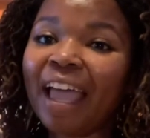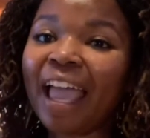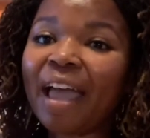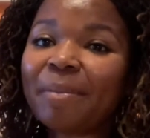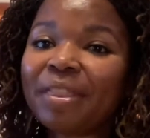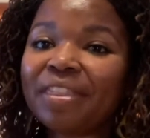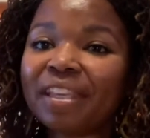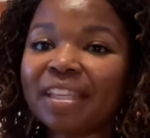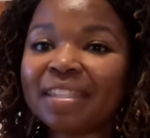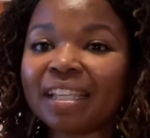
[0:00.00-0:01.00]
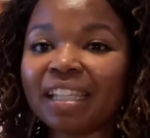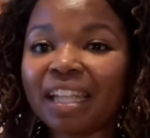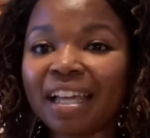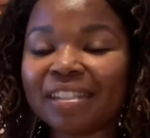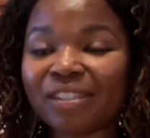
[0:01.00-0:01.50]
amethyst
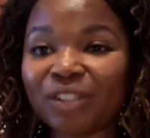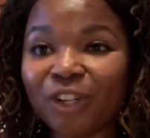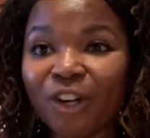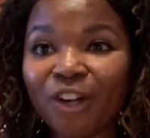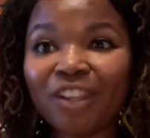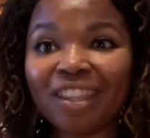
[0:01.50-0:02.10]
cluster.